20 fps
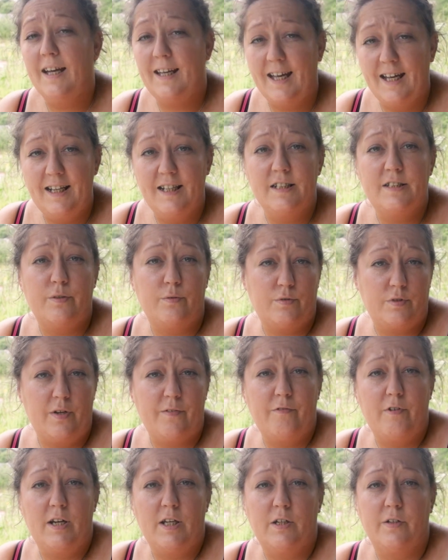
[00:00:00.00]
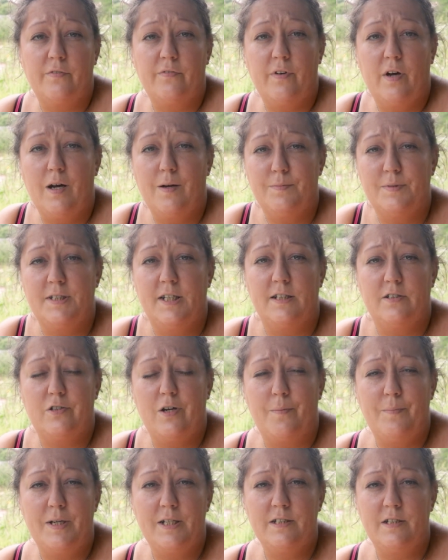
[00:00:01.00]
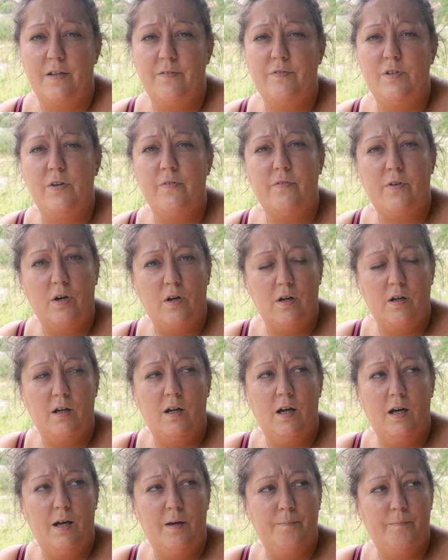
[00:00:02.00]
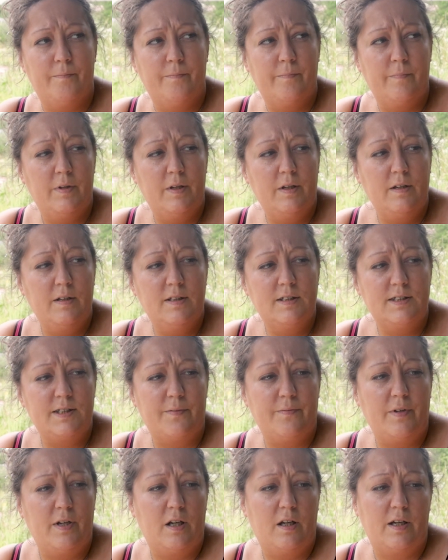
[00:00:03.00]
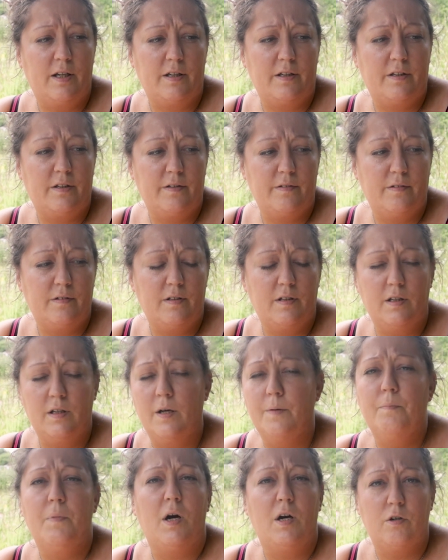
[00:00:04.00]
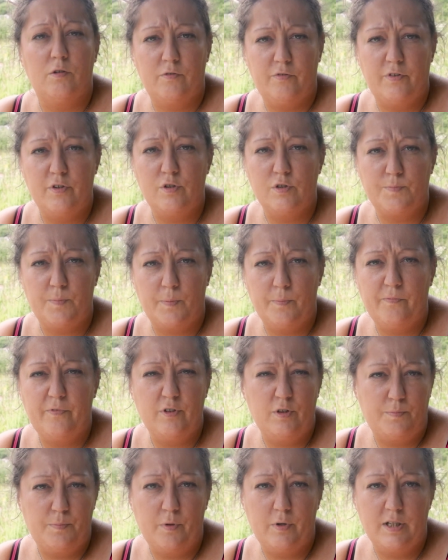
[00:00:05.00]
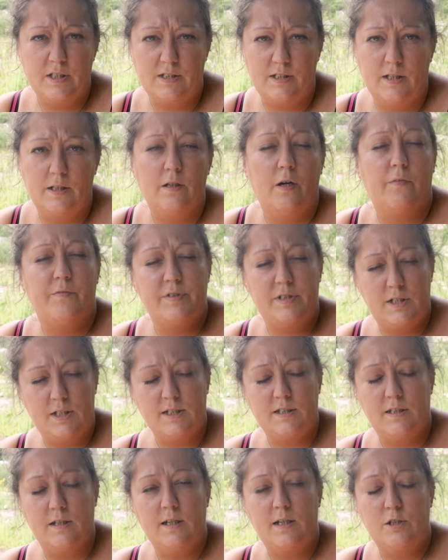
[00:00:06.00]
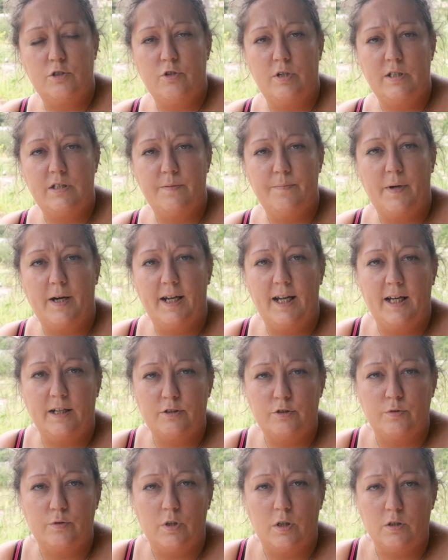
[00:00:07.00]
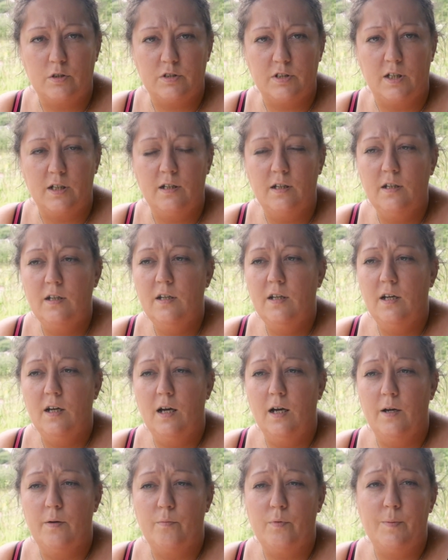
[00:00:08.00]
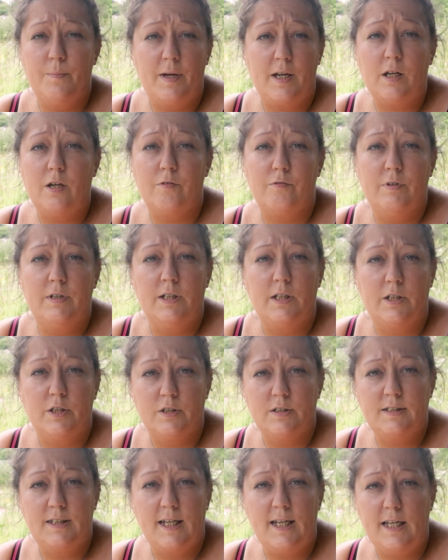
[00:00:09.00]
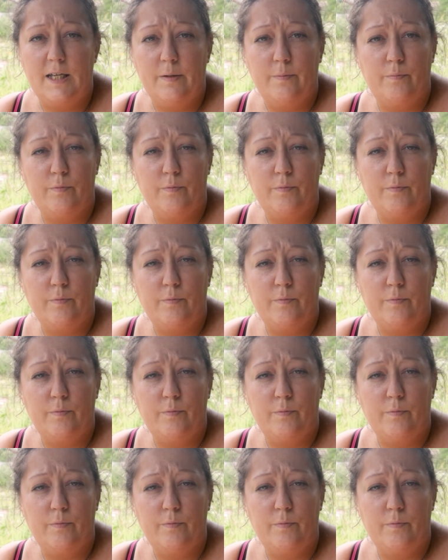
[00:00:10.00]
Again, it's also really good for upset tummies. If you've got something like a mild food poisoning that obviously doesn't need treating by an actual doctor, we make a really good tea